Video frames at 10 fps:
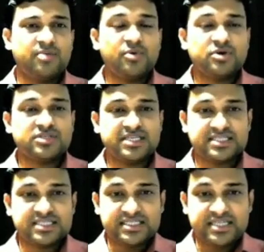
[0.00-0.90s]

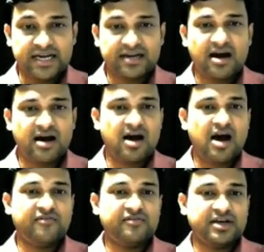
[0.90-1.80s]
processed data
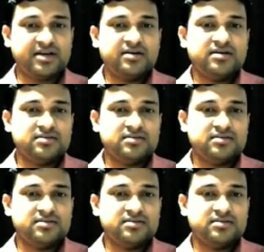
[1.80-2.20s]
after